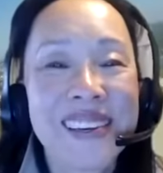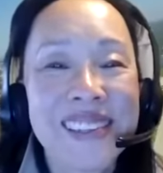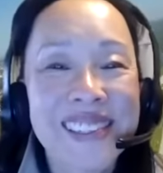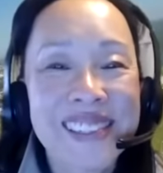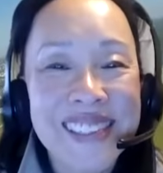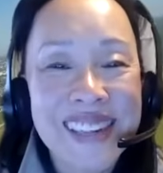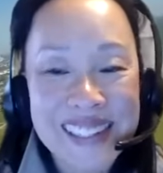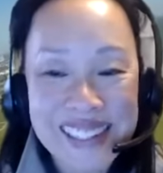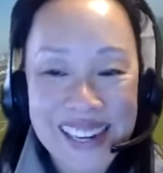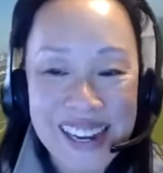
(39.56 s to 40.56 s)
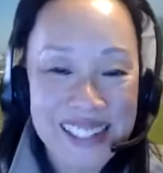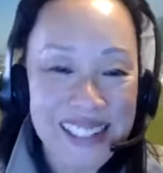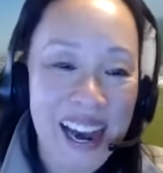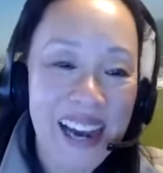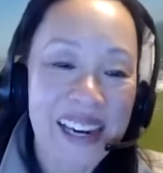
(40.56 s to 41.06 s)
Since
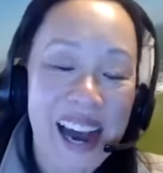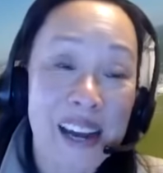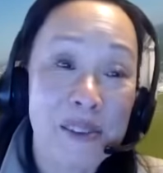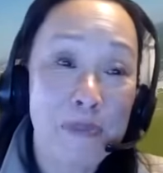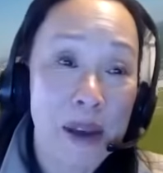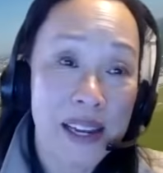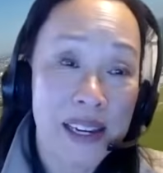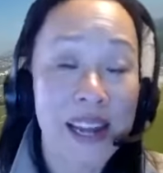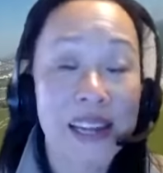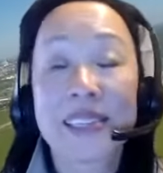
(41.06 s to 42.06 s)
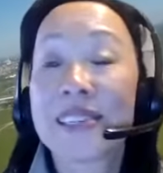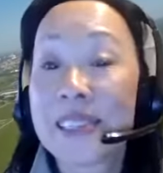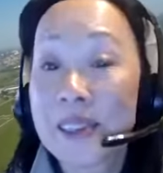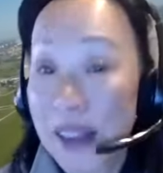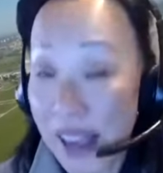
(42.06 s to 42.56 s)
1999, I have been and
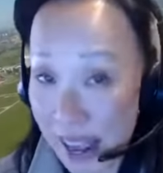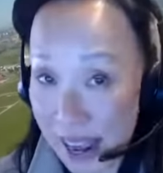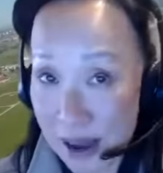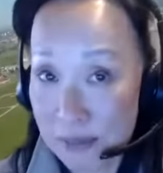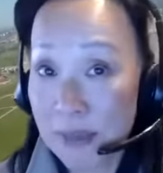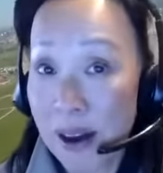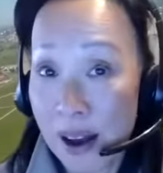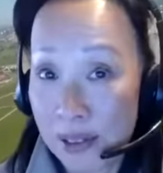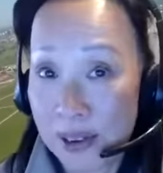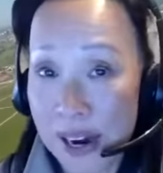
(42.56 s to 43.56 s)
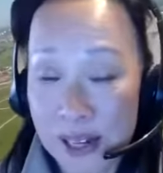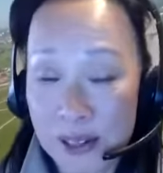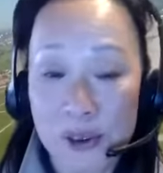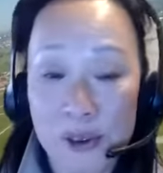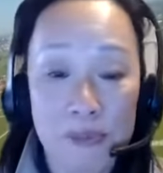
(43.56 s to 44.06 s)
still am on their
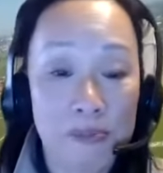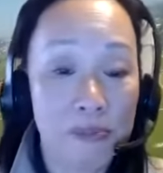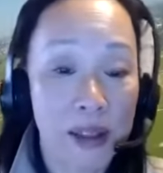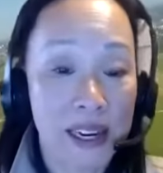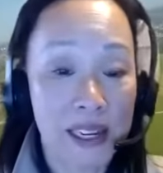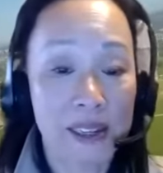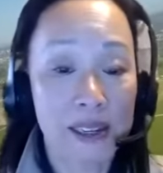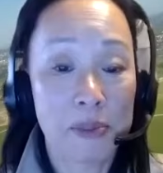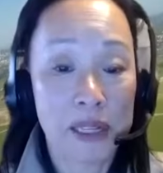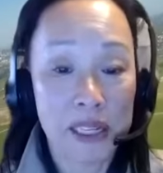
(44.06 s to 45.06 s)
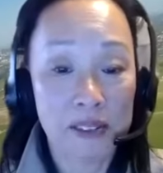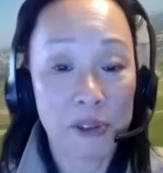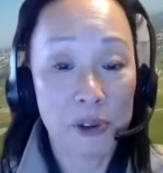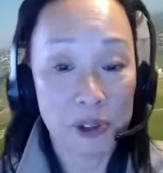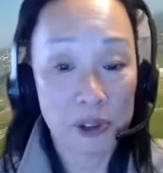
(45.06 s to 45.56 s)
annual planning committee
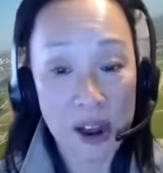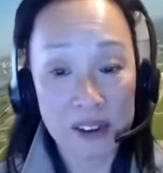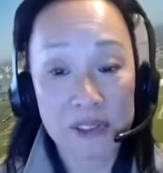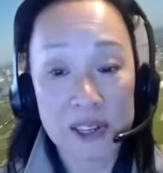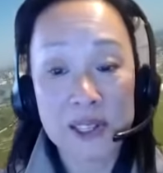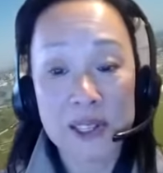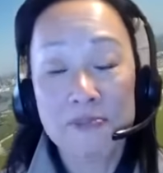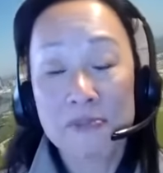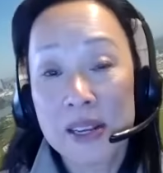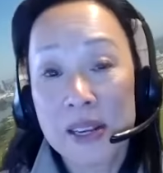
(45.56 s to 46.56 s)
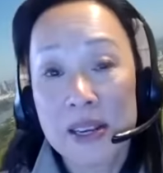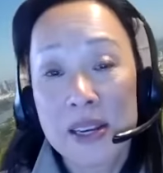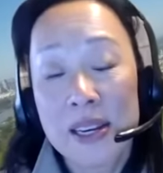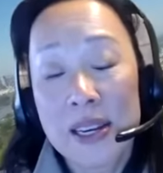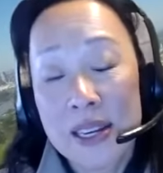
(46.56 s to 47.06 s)
for their conference.
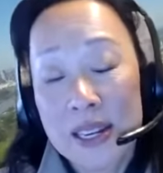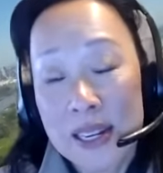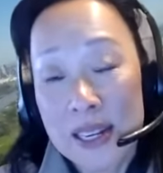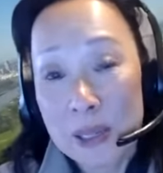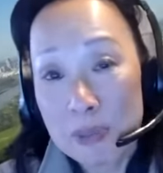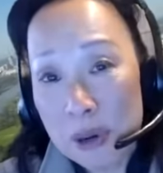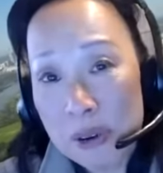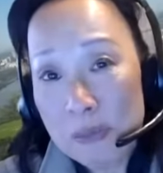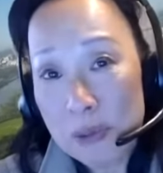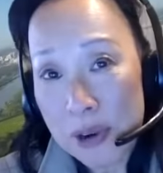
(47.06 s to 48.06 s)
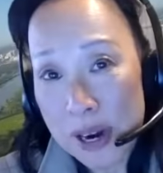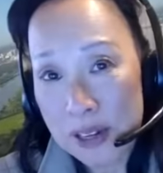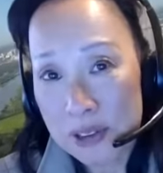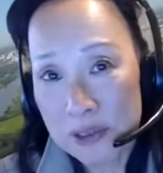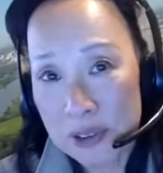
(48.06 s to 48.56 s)
As program
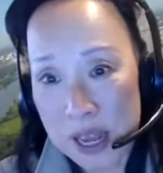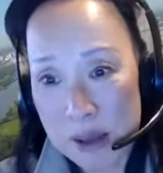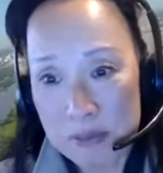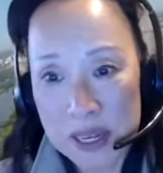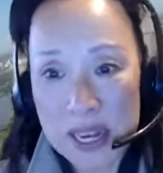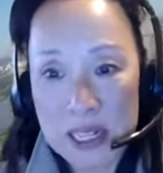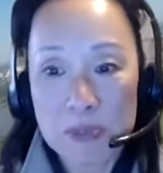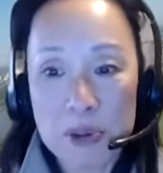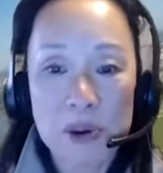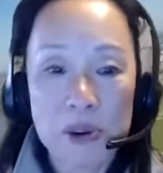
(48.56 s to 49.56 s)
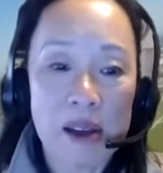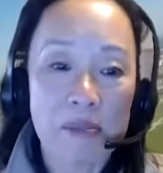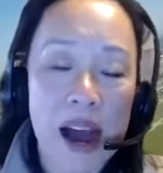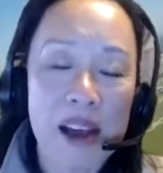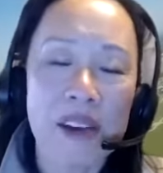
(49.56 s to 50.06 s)
director for the MPH program,
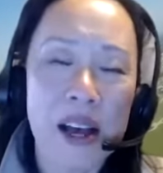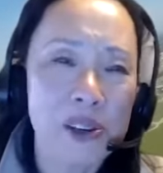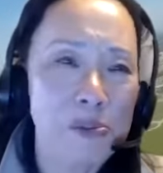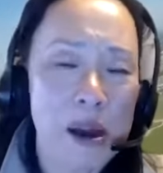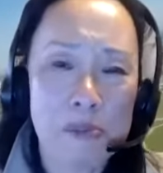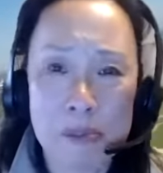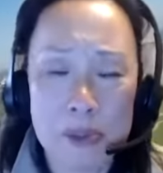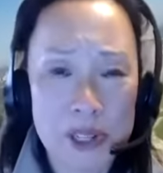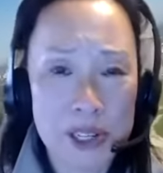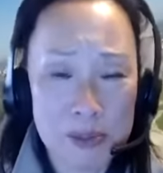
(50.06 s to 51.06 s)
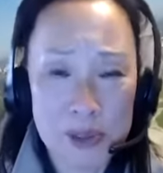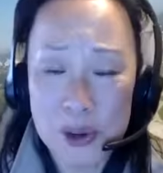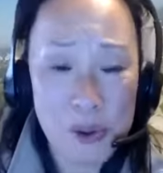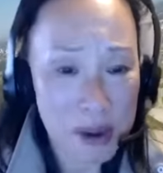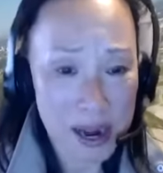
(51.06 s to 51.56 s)
I value my membership
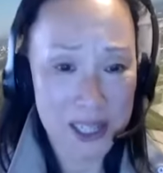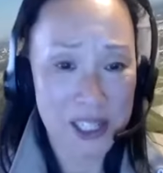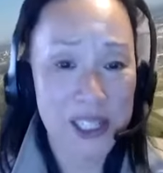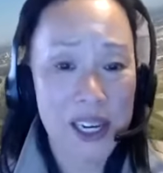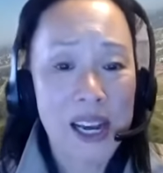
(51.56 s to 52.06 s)
so much